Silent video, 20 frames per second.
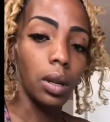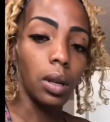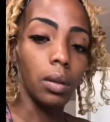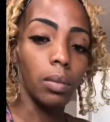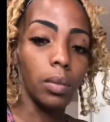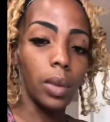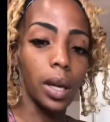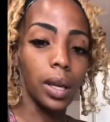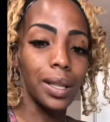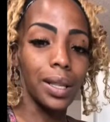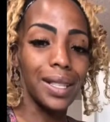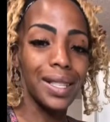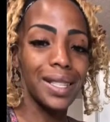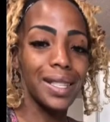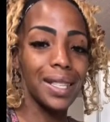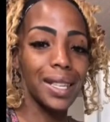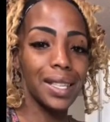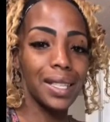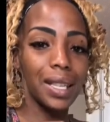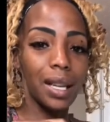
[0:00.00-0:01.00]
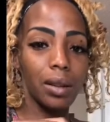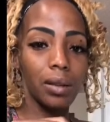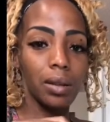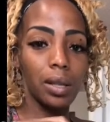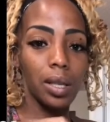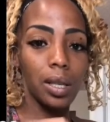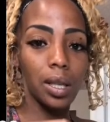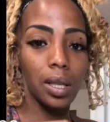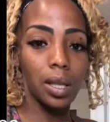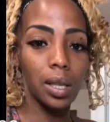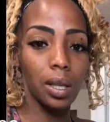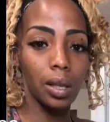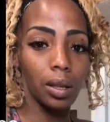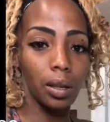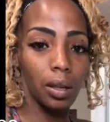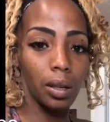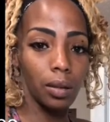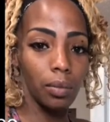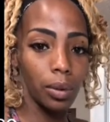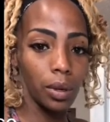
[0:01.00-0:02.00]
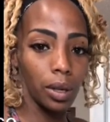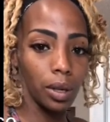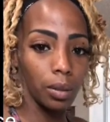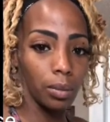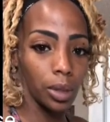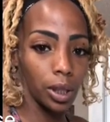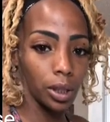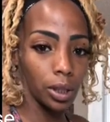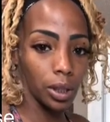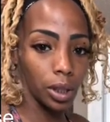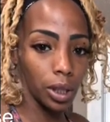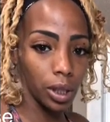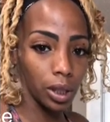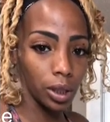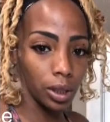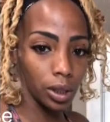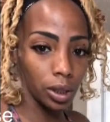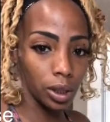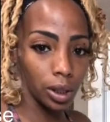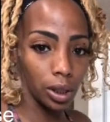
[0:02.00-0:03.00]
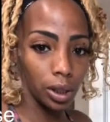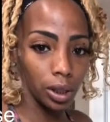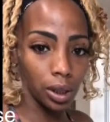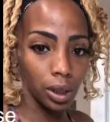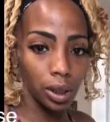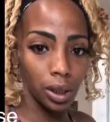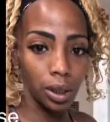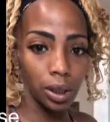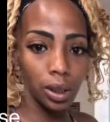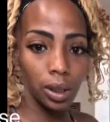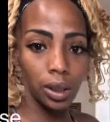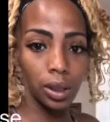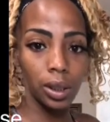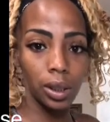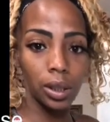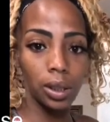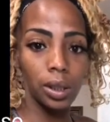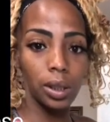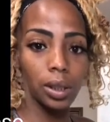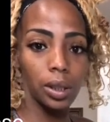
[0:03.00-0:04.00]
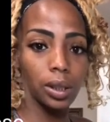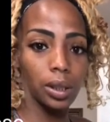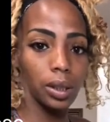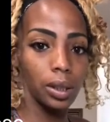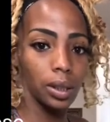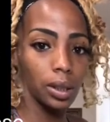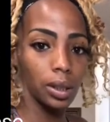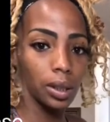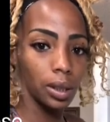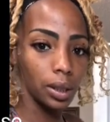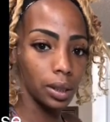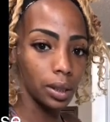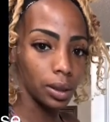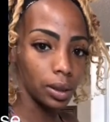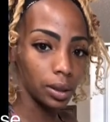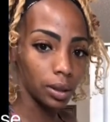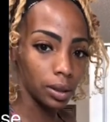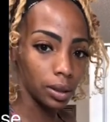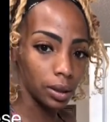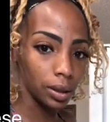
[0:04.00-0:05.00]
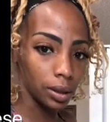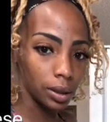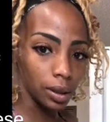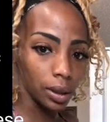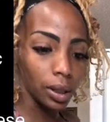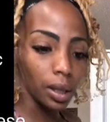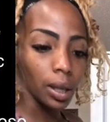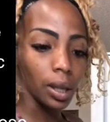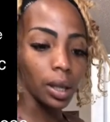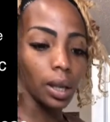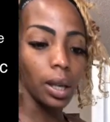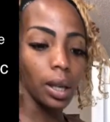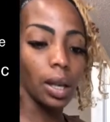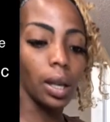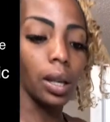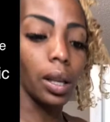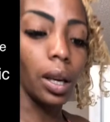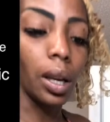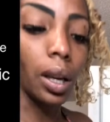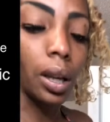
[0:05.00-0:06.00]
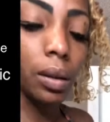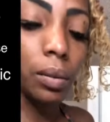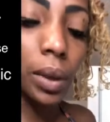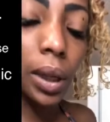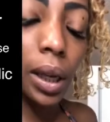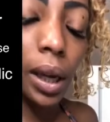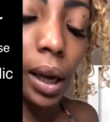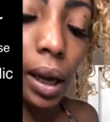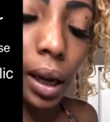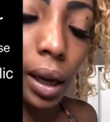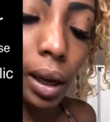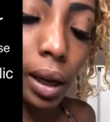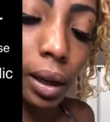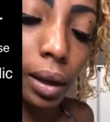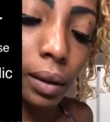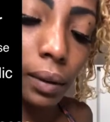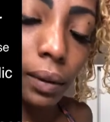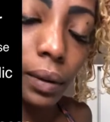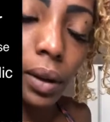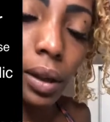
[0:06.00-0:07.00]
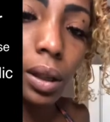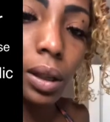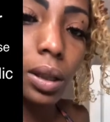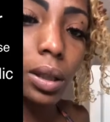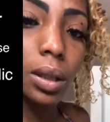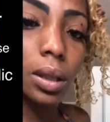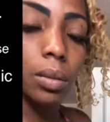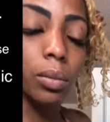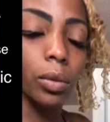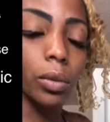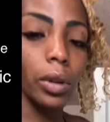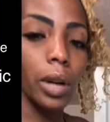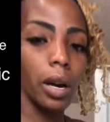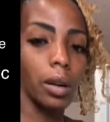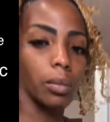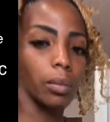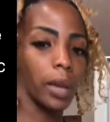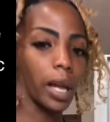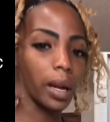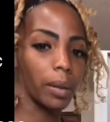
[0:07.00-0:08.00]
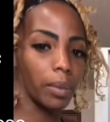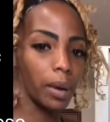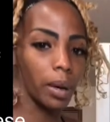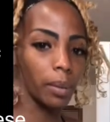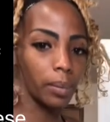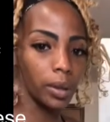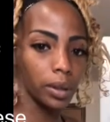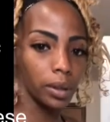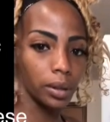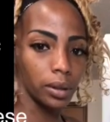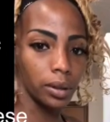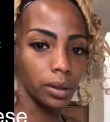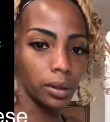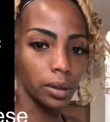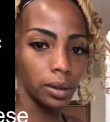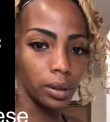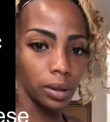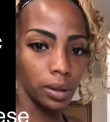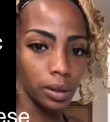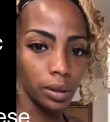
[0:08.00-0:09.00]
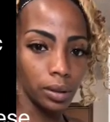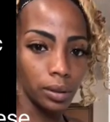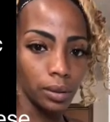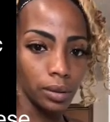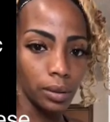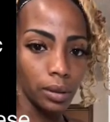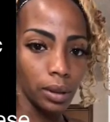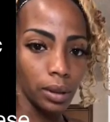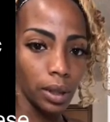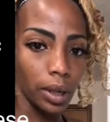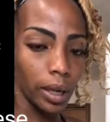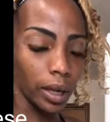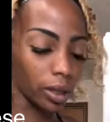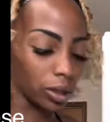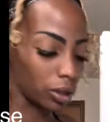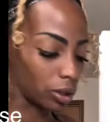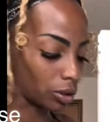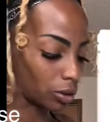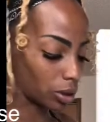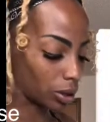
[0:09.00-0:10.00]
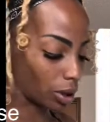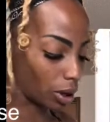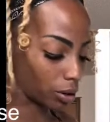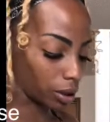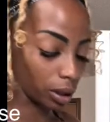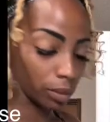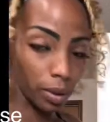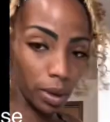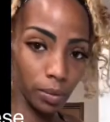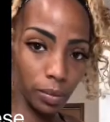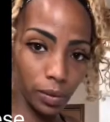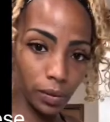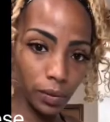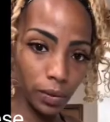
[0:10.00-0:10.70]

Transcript: About 6 ounces of Parmesan cheese. And then we have some ground black pepper. I actually use garlic pepper for